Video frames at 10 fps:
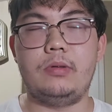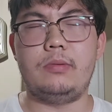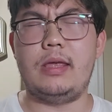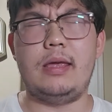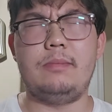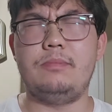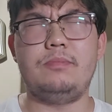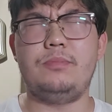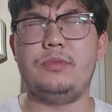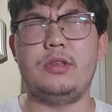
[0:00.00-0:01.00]
and
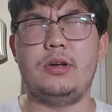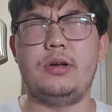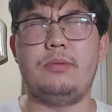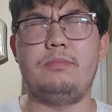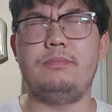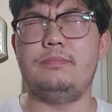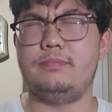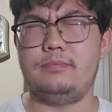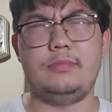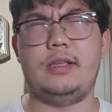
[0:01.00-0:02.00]
the
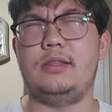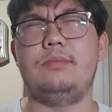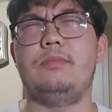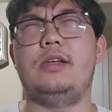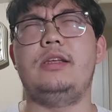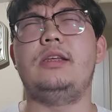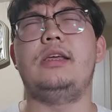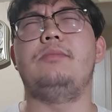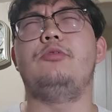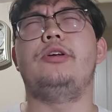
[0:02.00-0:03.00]
not the mini
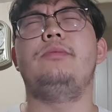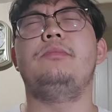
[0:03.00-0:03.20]
Game Boy,